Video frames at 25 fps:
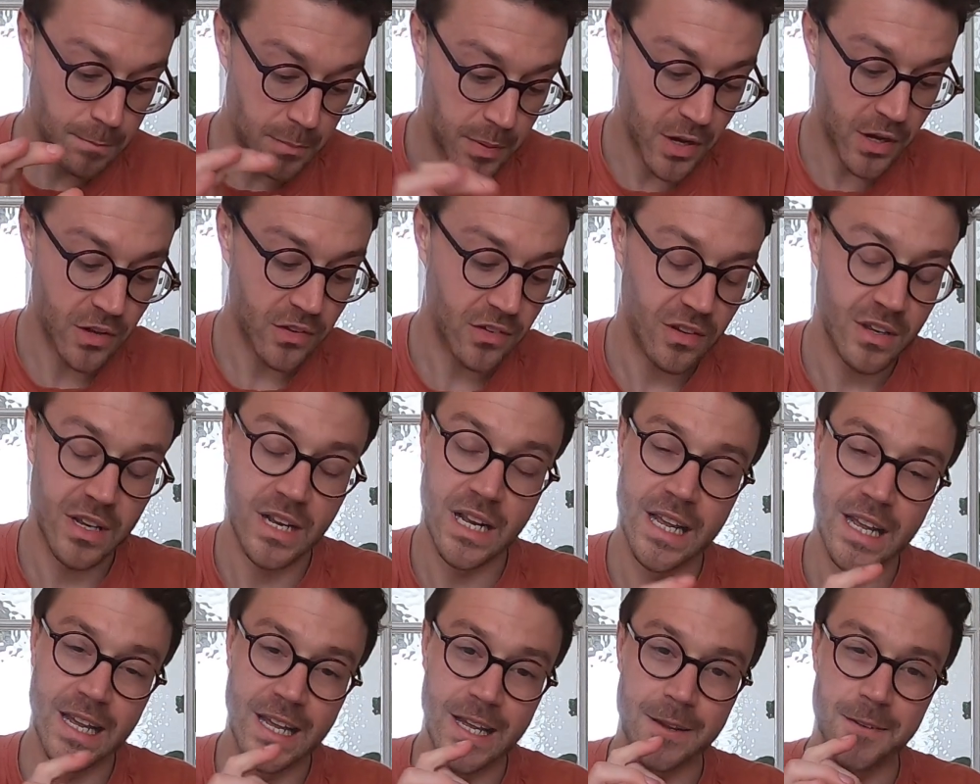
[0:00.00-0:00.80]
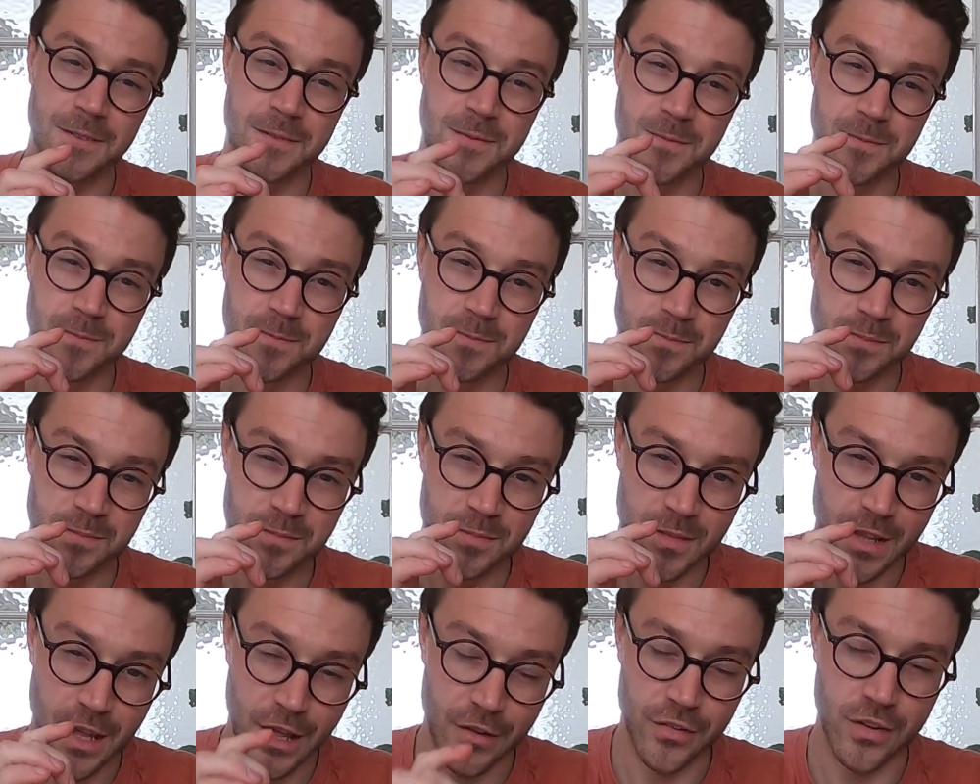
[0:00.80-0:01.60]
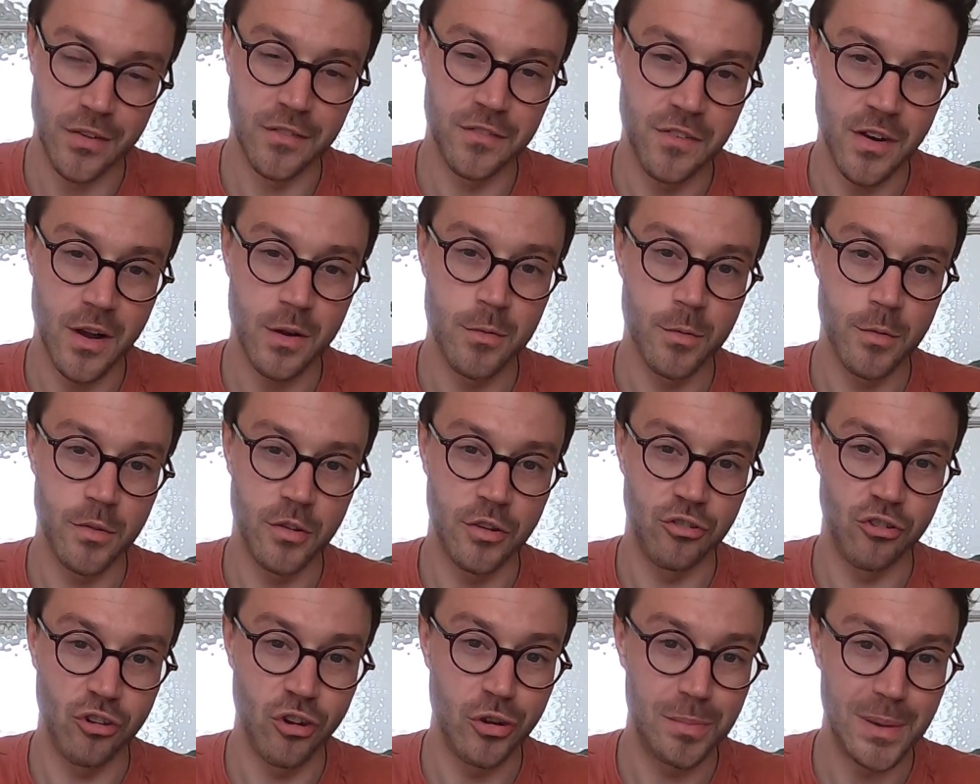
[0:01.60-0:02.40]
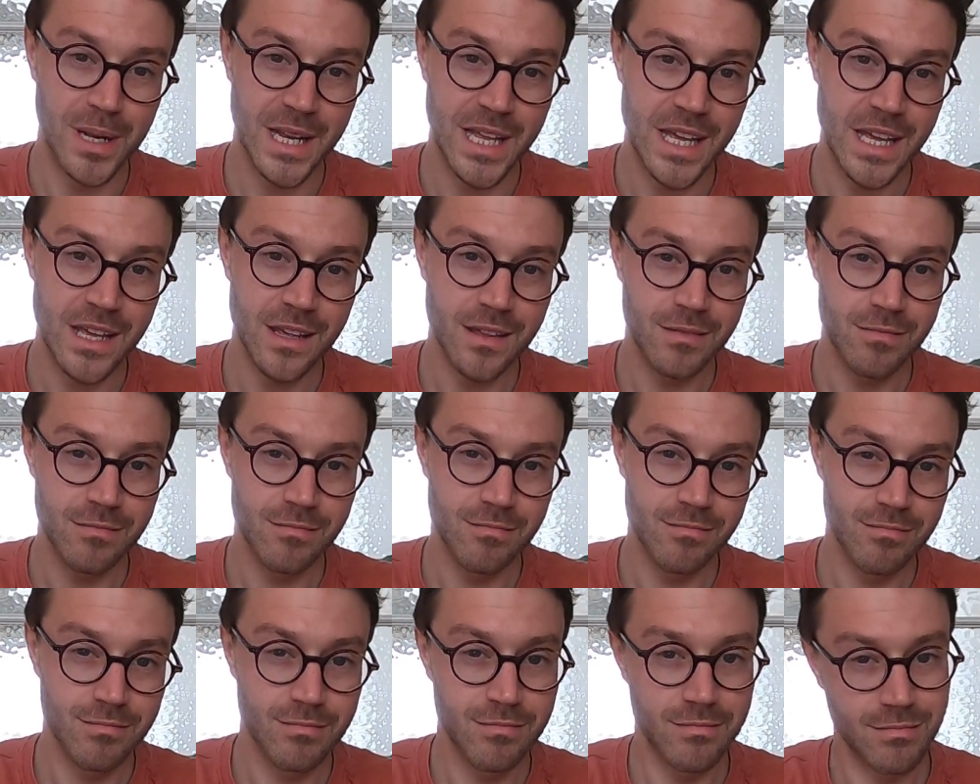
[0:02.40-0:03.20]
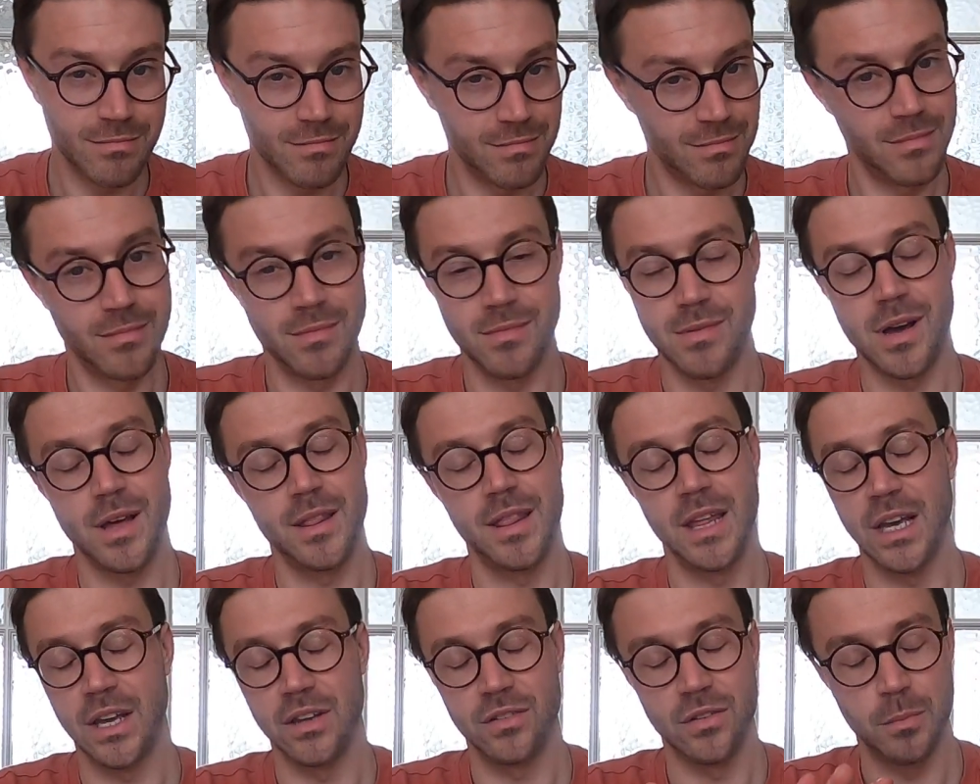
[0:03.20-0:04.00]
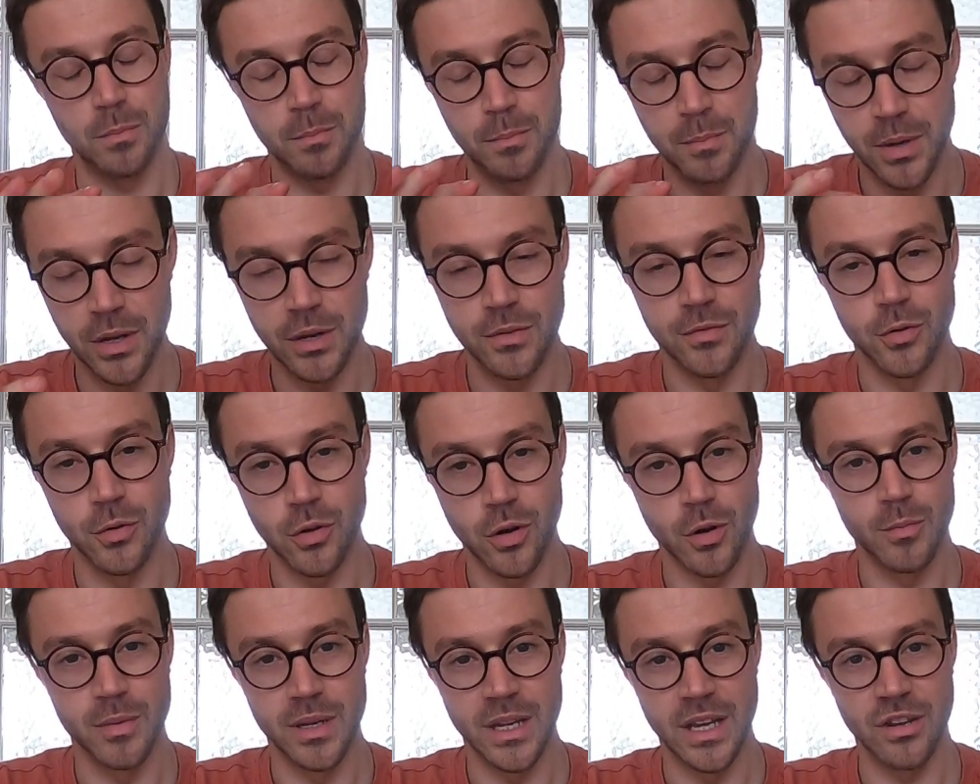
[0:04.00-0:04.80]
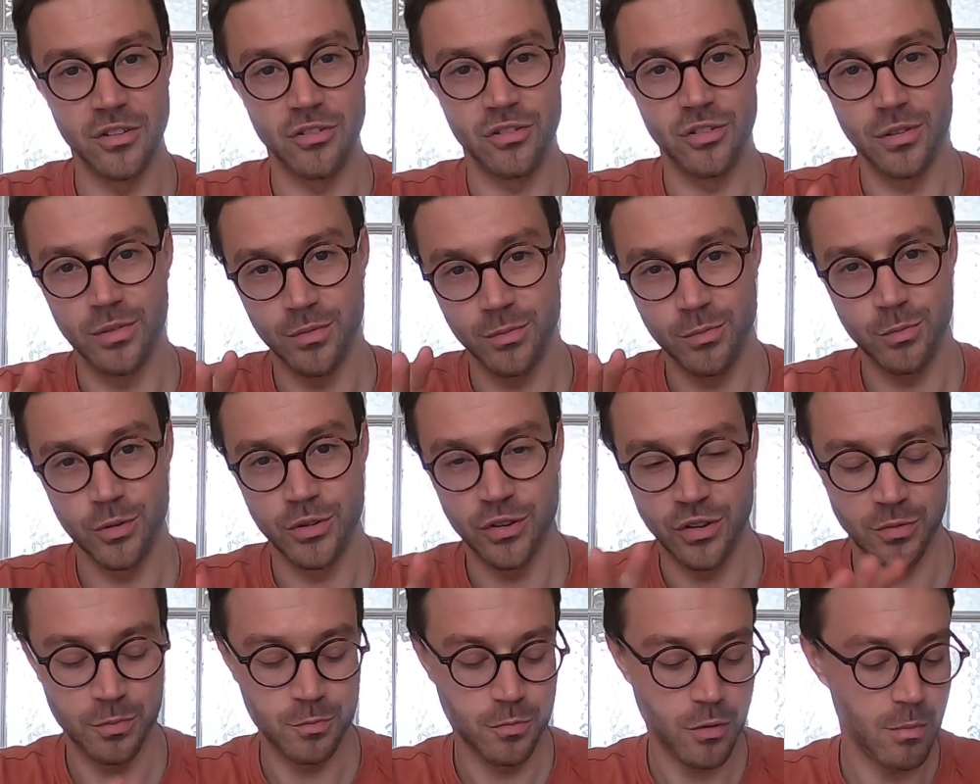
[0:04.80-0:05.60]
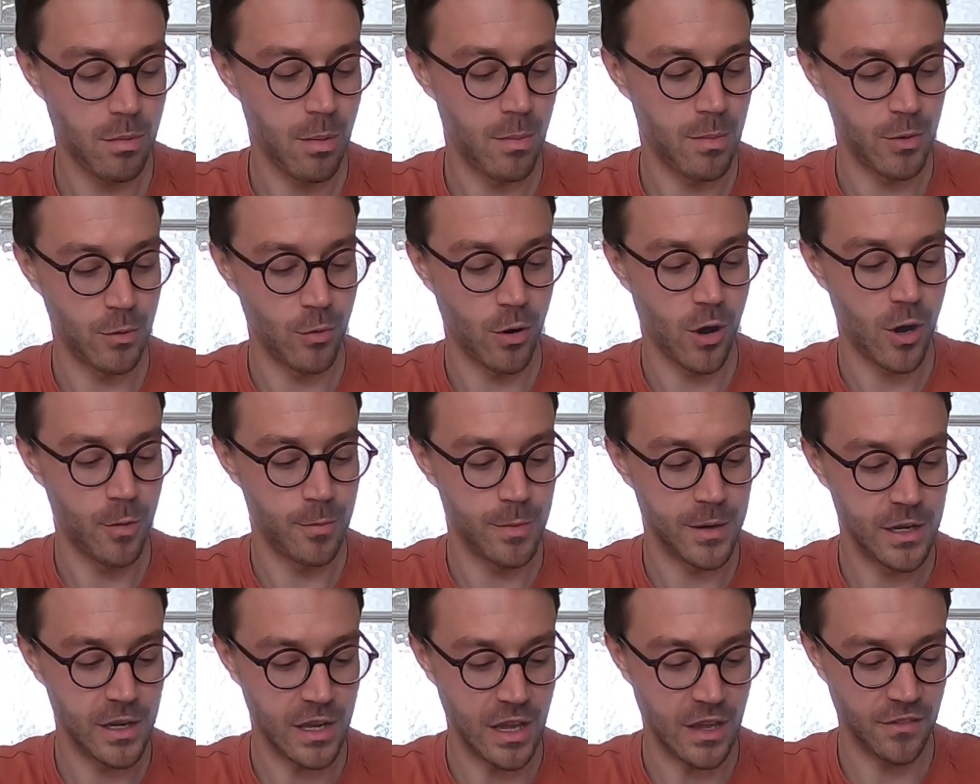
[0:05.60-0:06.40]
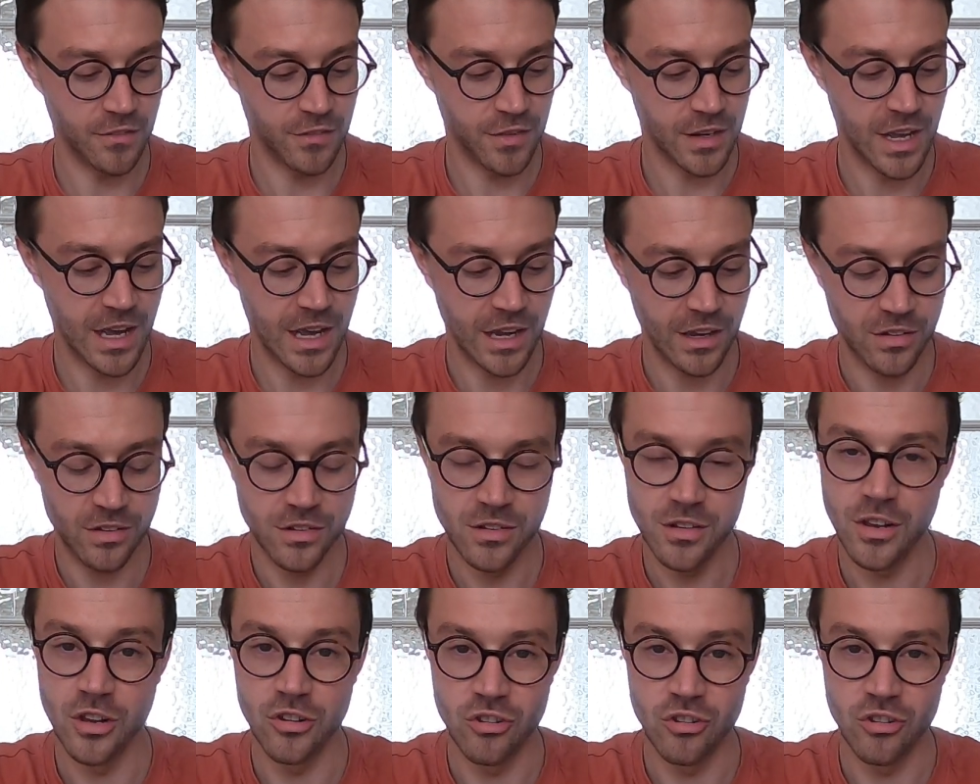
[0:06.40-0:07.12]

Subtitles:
personally, if you can find one with a Jubilee, I think it's a beautiful combination, which is probably what I'll be looking for next.